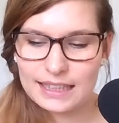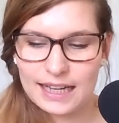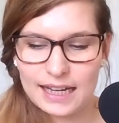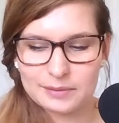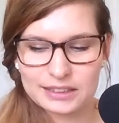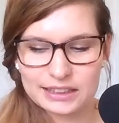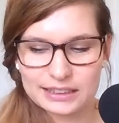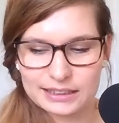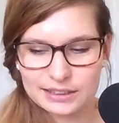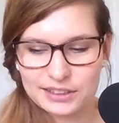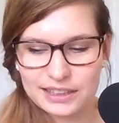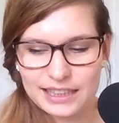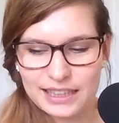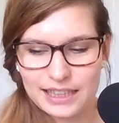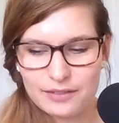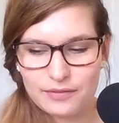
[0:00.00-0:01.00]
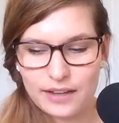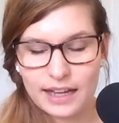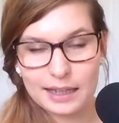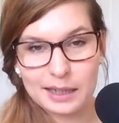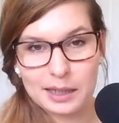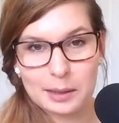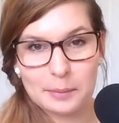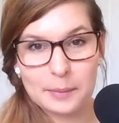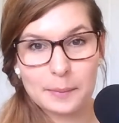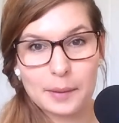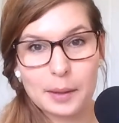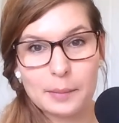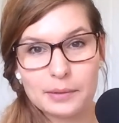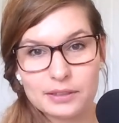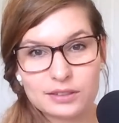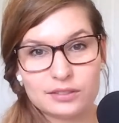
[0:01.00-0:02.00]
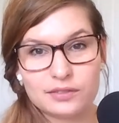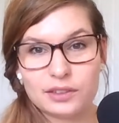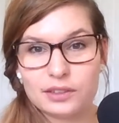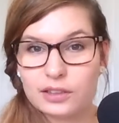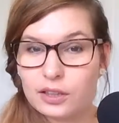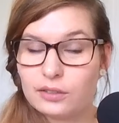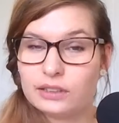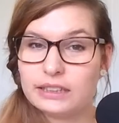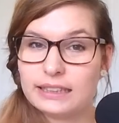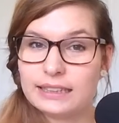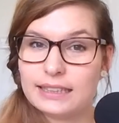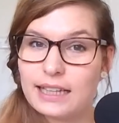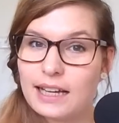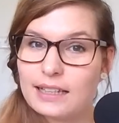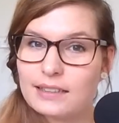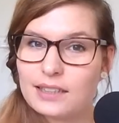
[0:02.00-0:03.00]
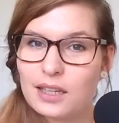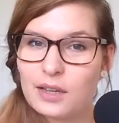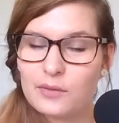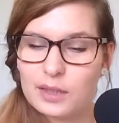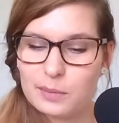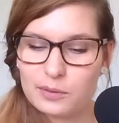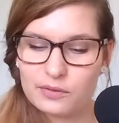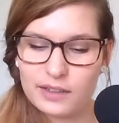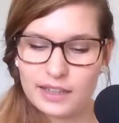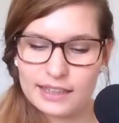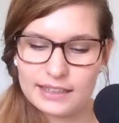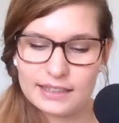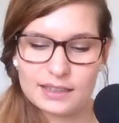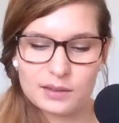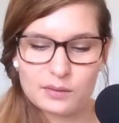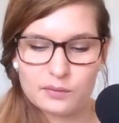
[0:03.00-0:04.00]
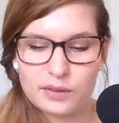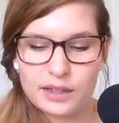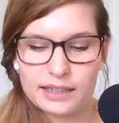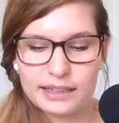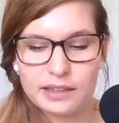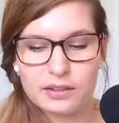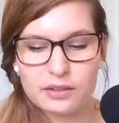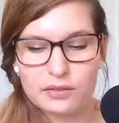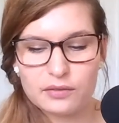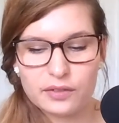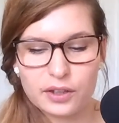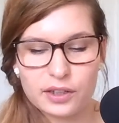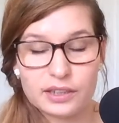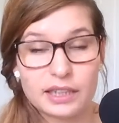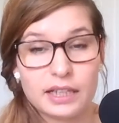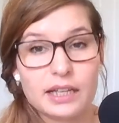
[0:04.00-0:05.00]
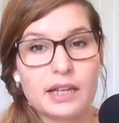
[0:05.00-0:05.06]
I'm Jessica Goodenough and I help purpose-driven coaches and service providers find and convert